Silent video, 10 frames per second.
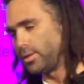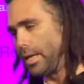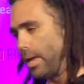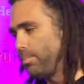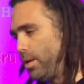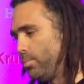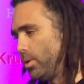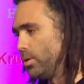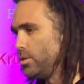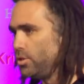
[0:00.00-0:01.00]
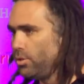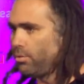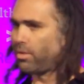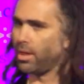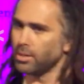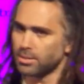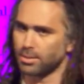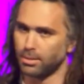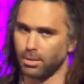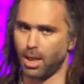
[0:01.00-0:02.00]
To get people to do
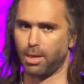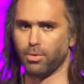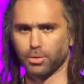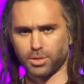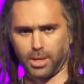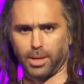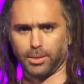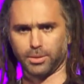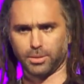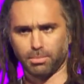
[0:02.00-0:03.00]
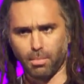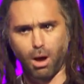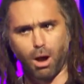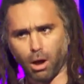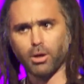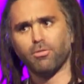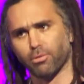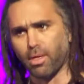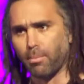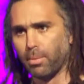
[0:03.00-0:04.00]
things, and those things are good
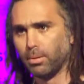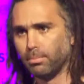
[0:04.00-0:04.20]
for them.